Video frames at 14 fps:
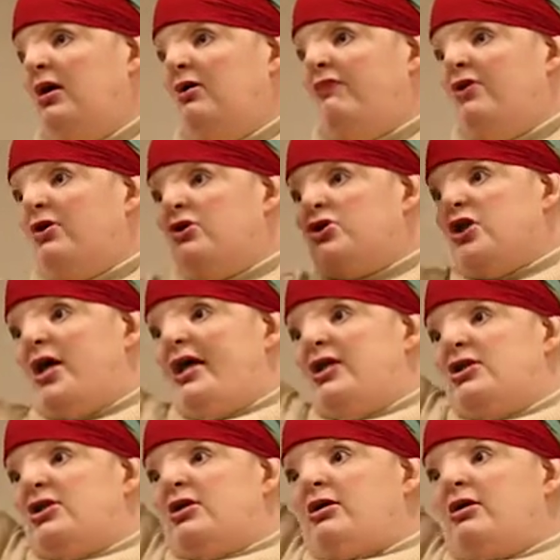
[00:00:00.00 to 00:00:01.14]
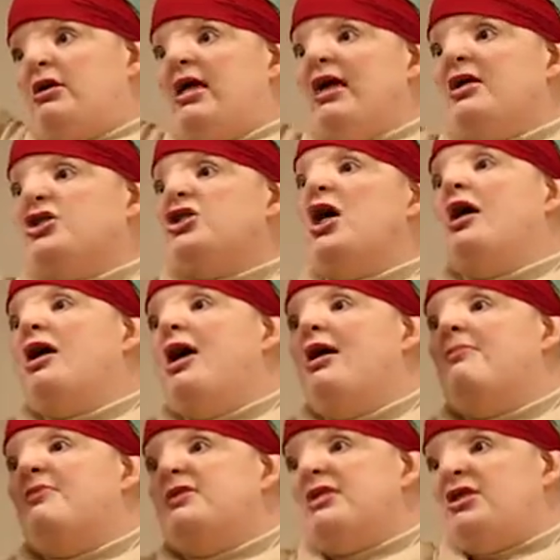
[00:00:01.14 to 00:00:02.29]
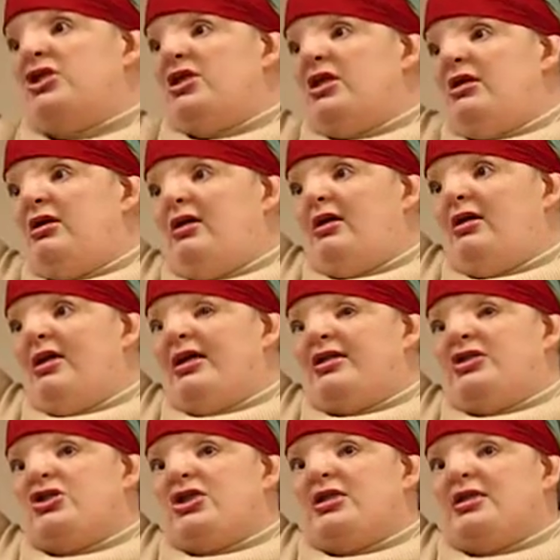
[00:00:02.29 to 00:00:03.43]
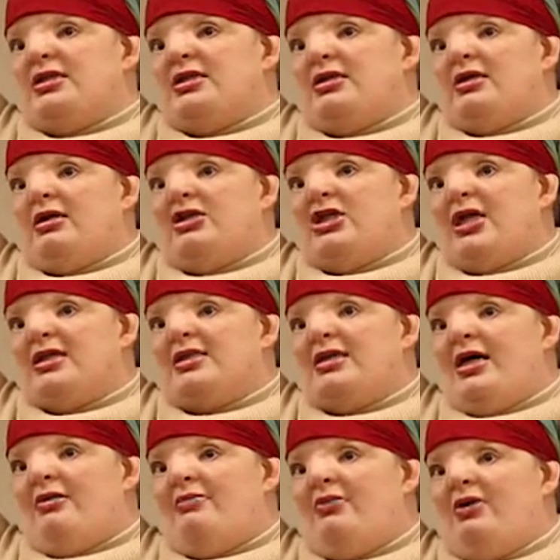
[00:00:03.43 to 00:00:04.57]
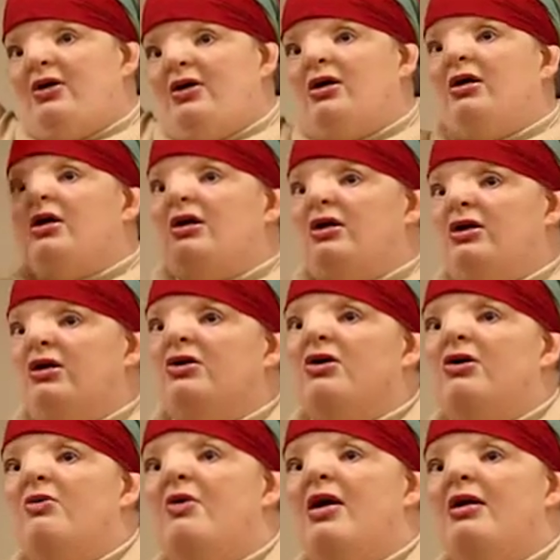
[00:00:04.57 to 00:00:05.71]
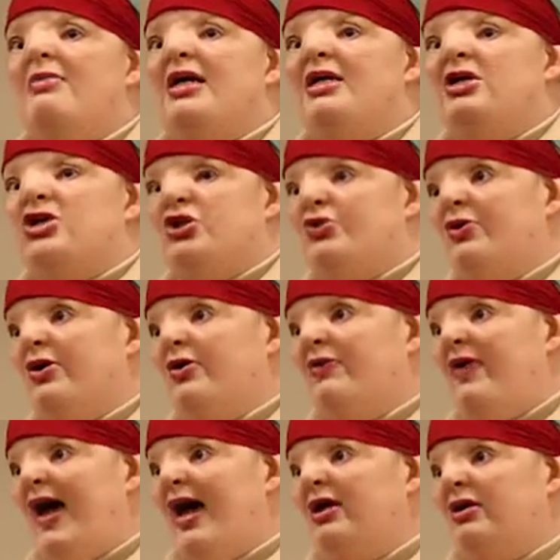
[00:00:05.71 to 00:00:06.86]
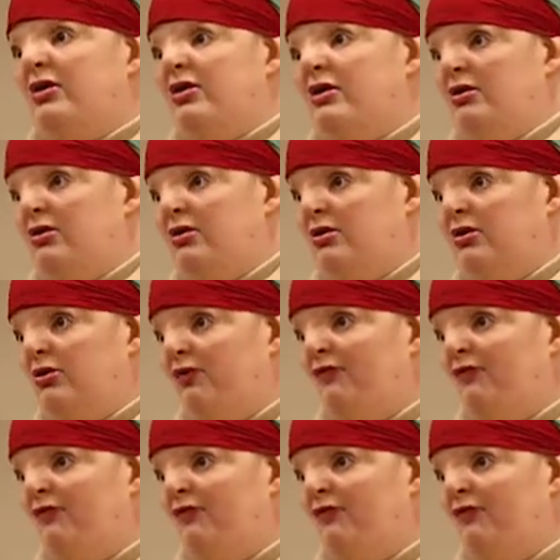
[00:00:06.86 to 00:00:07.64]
If you're trying to get a shot composition that's just a chest up, you're going to want to make sure that the